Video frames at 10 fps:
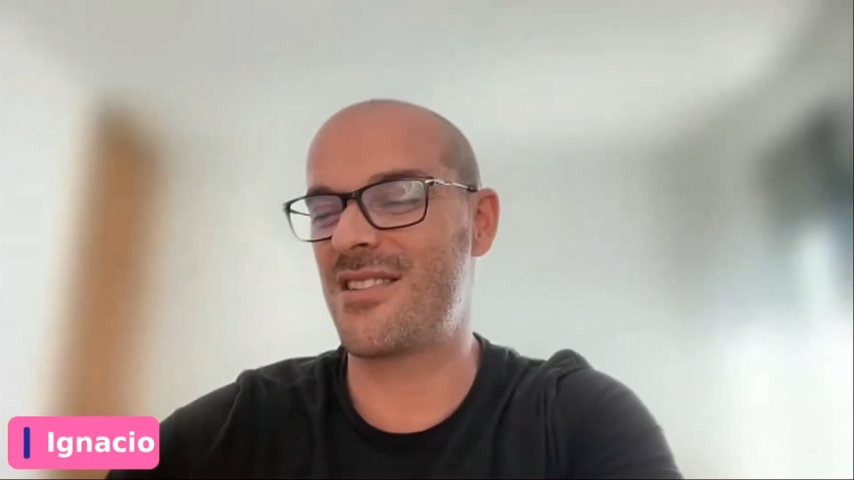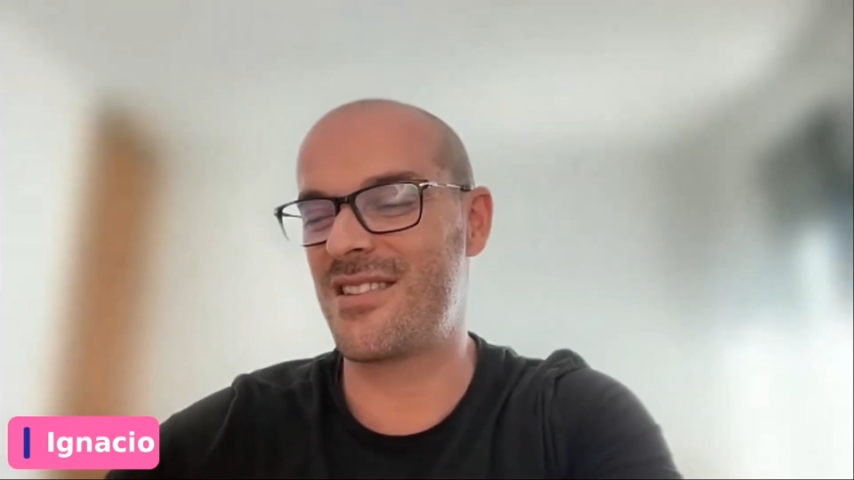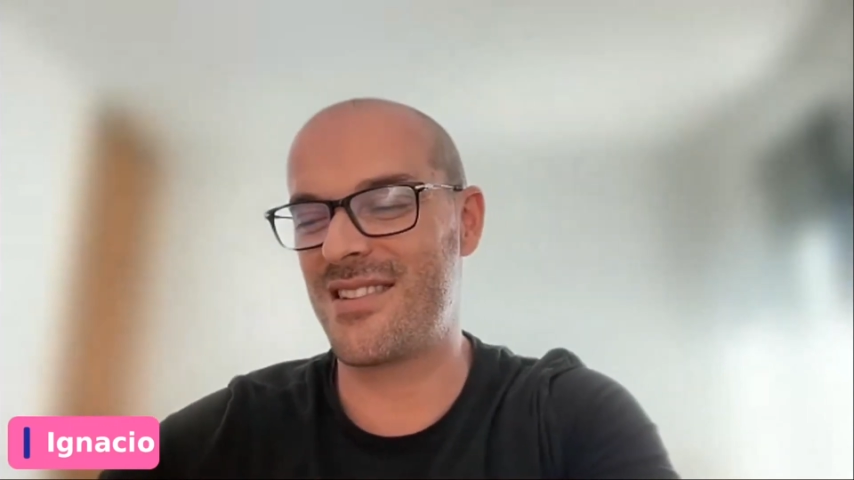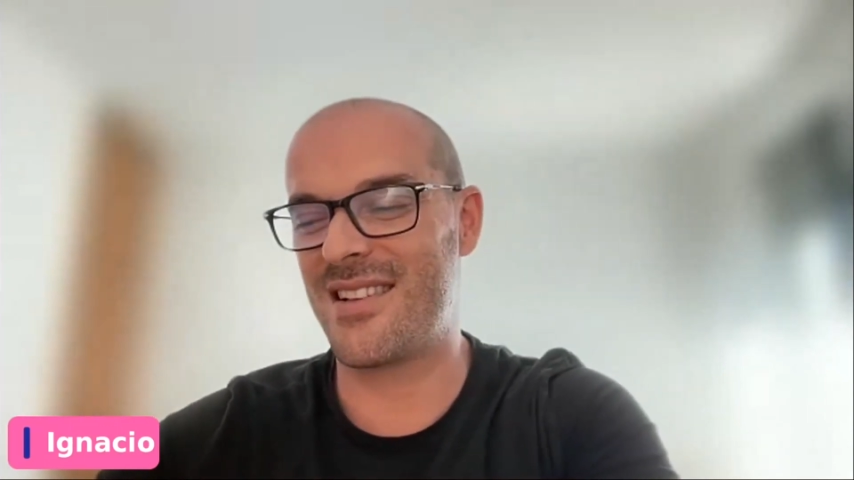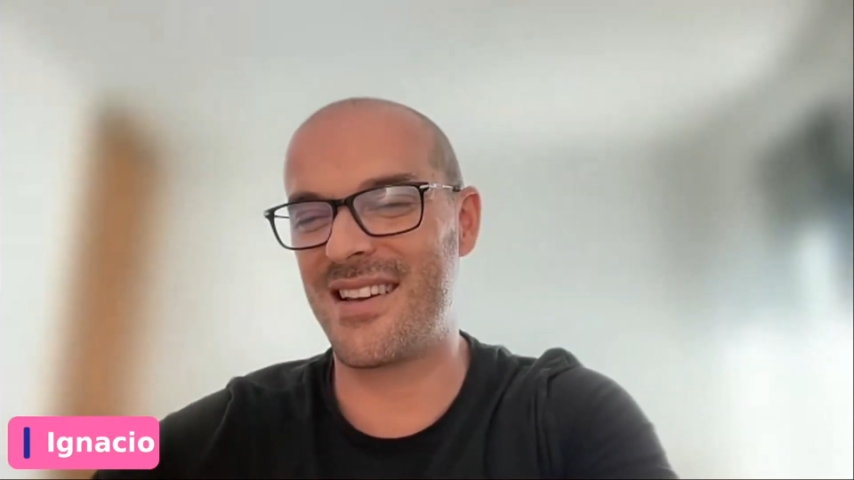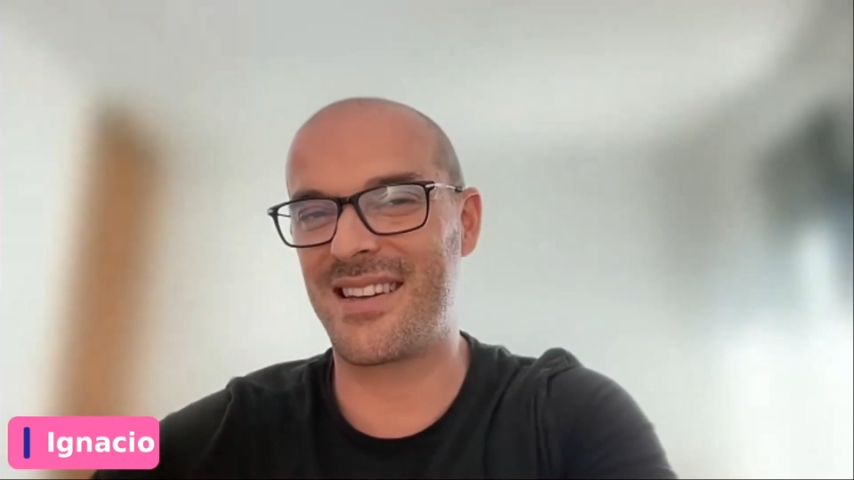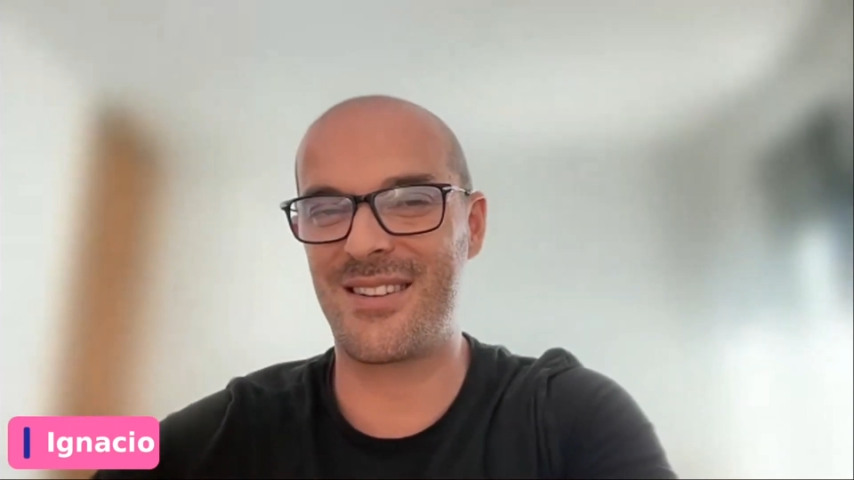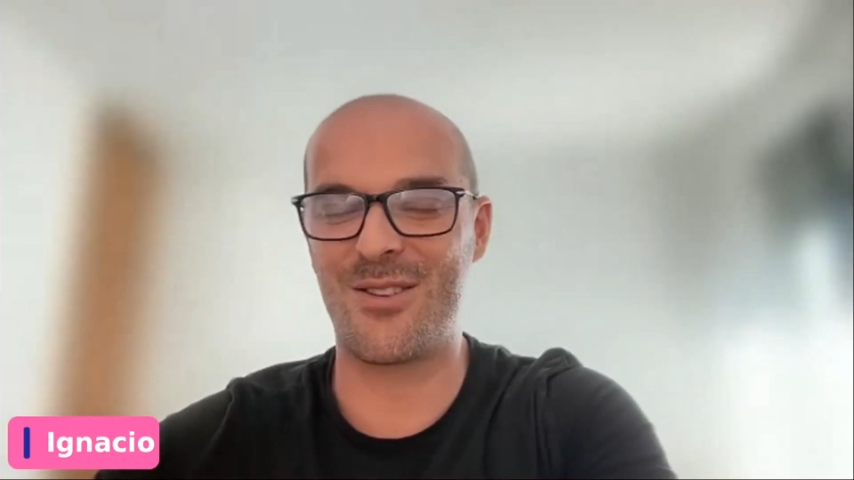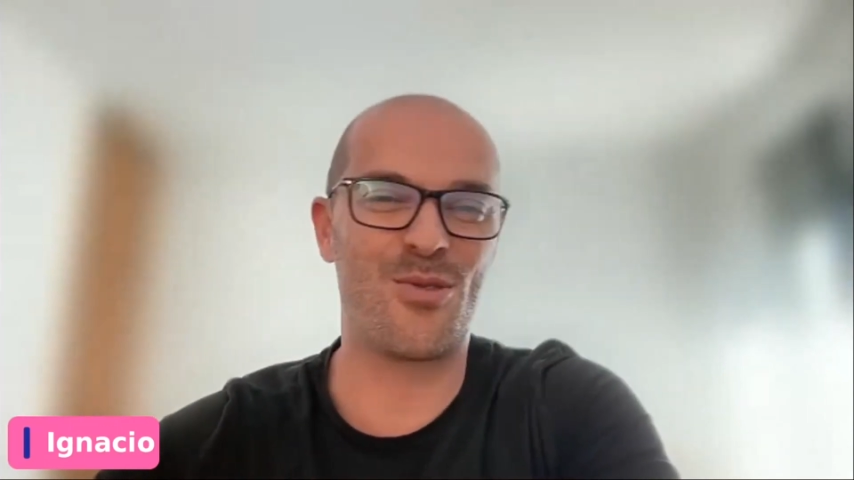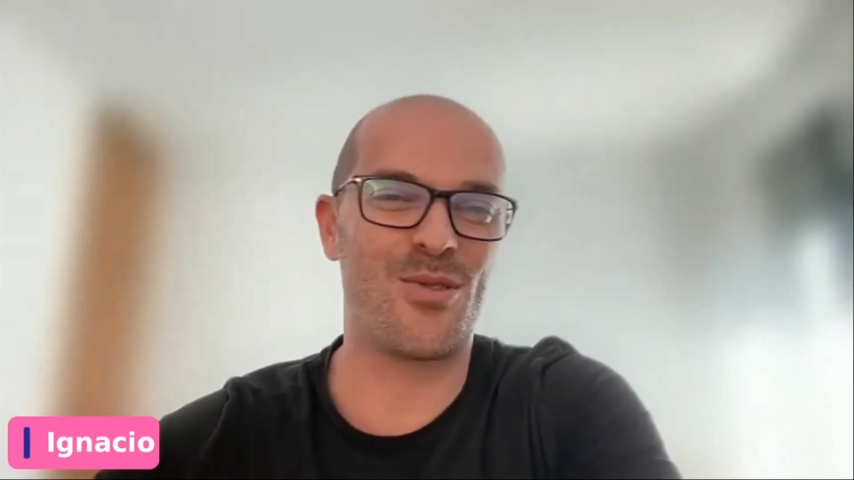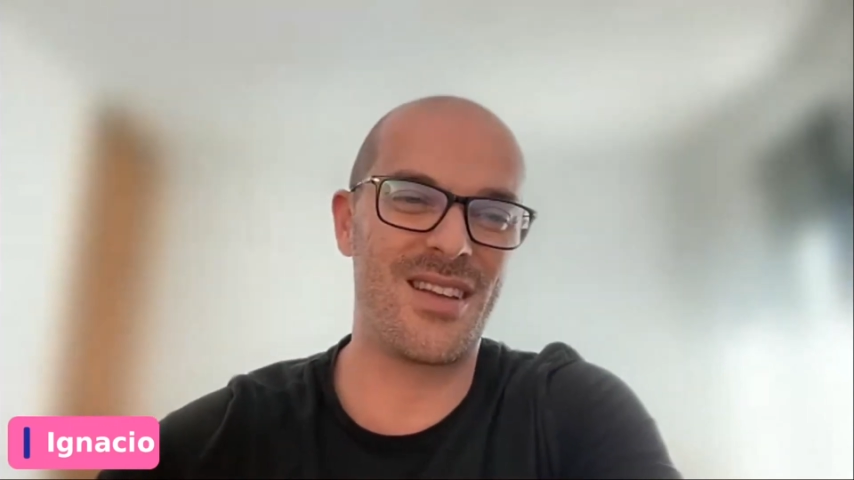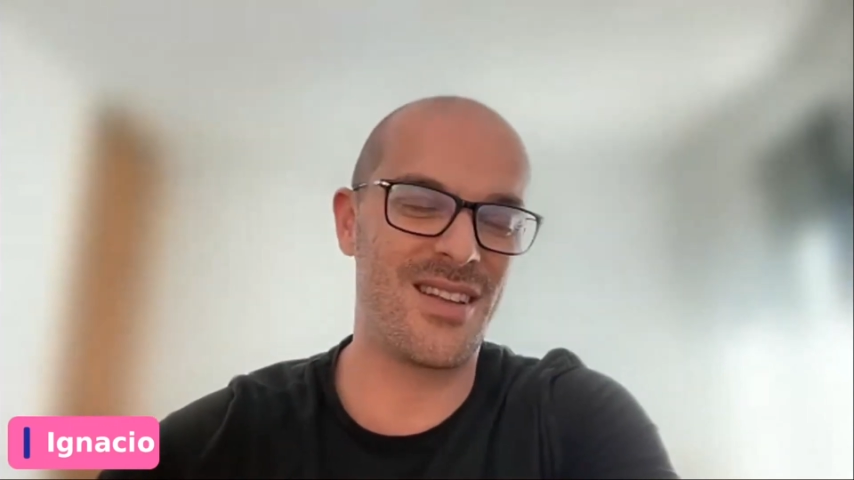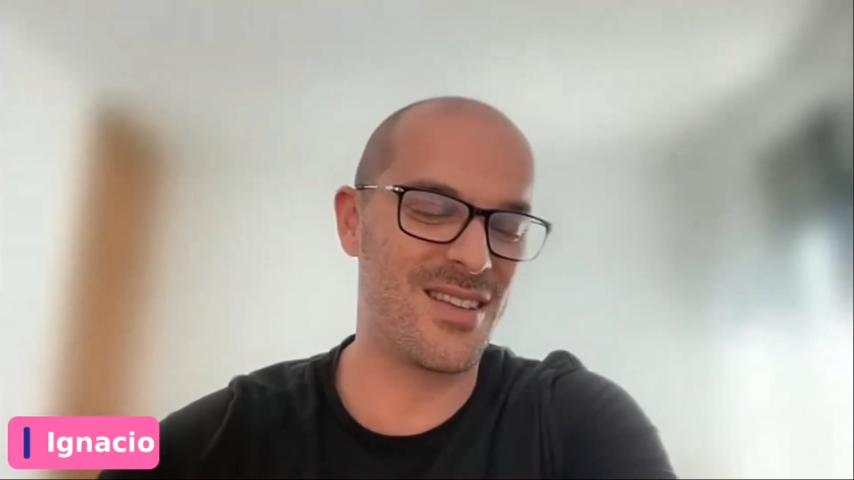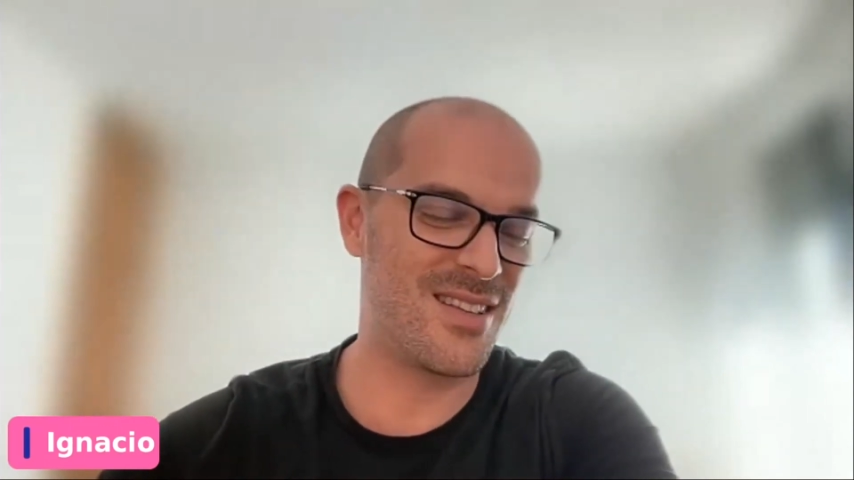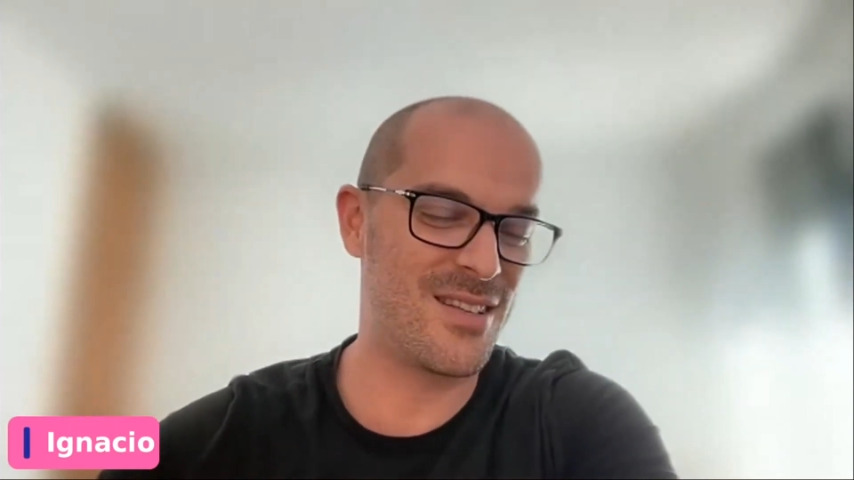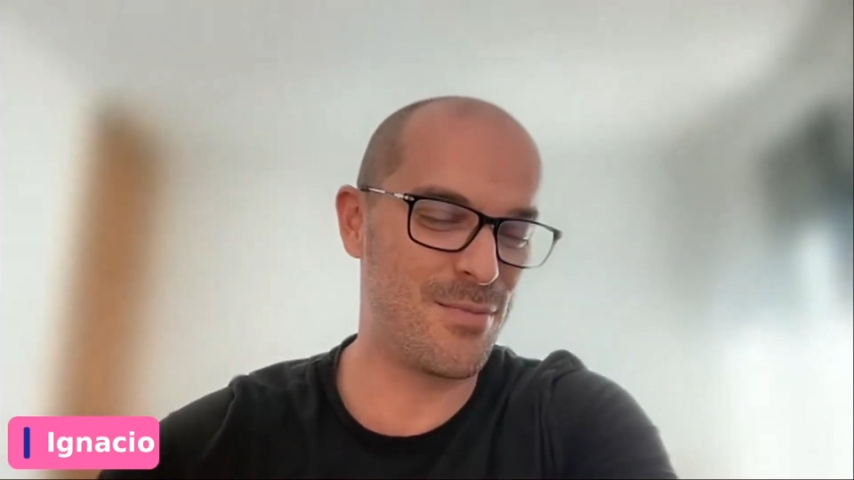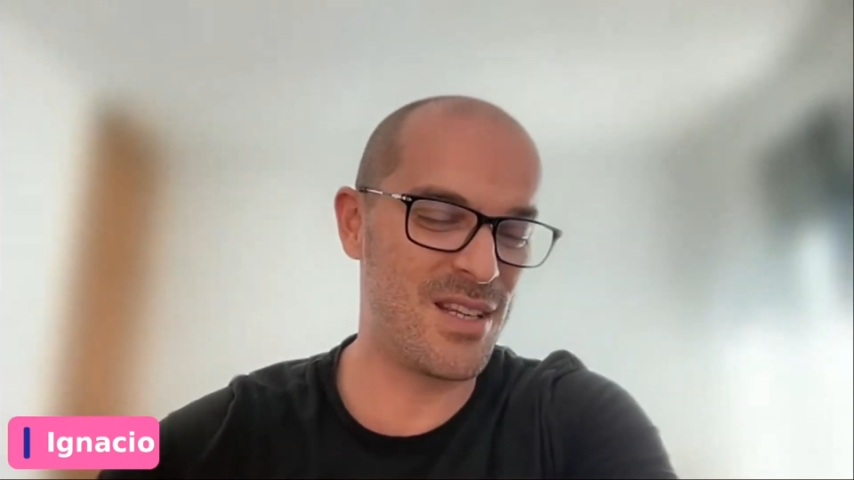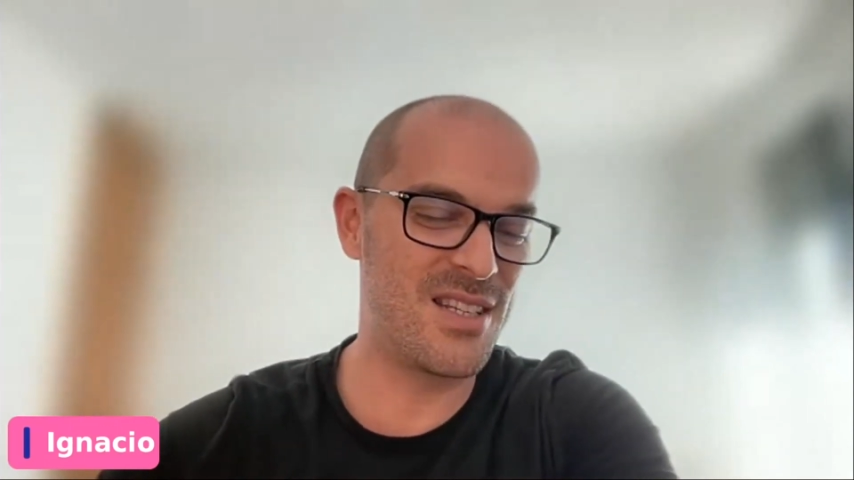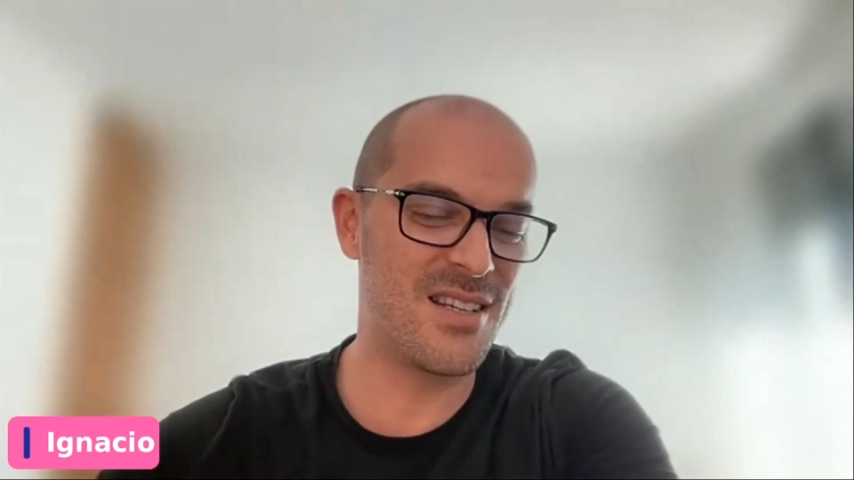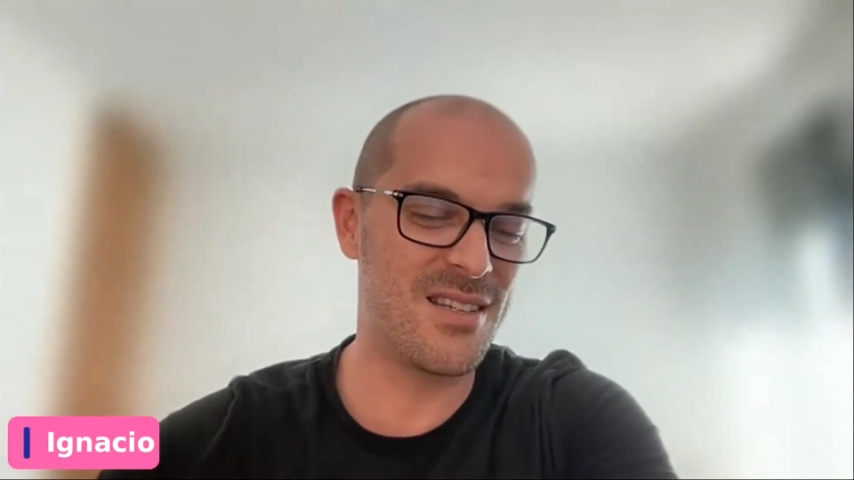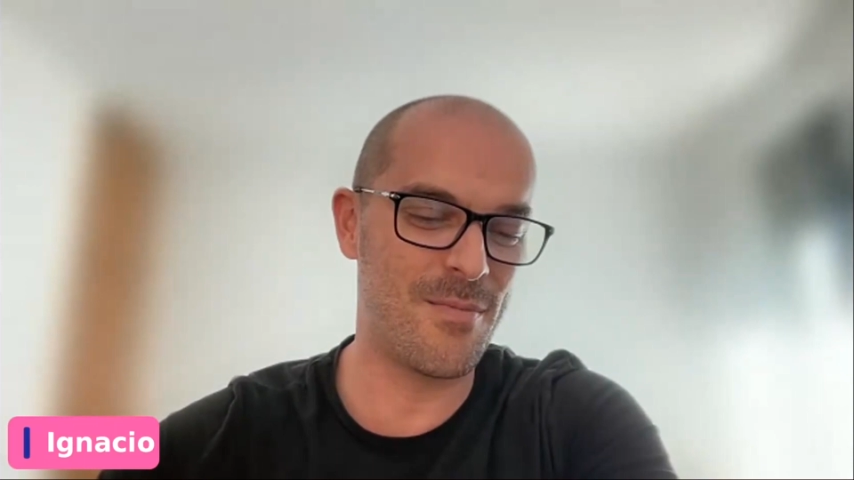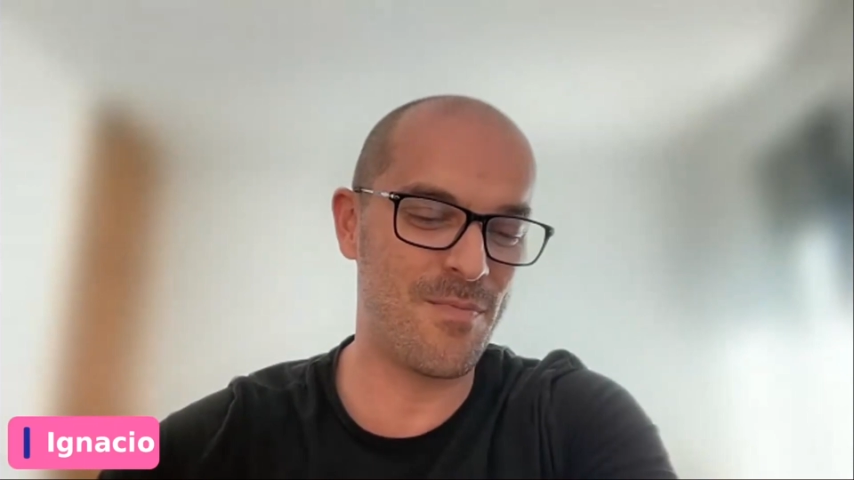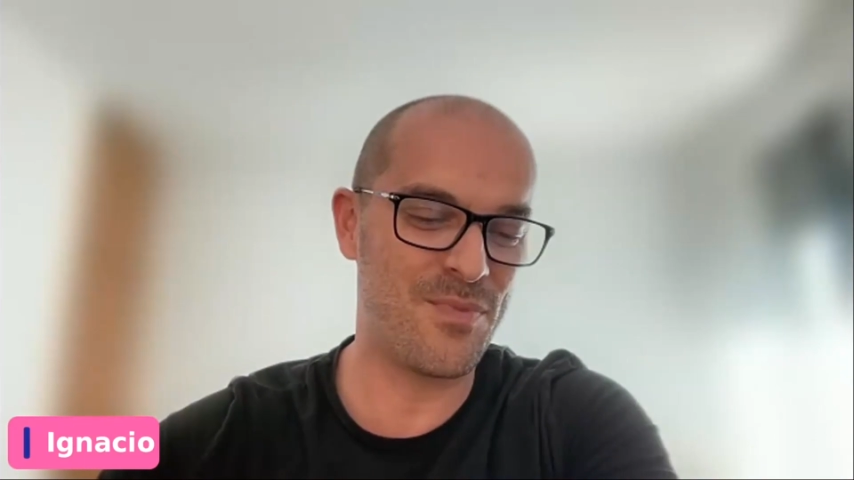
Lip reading: It's like, no, these business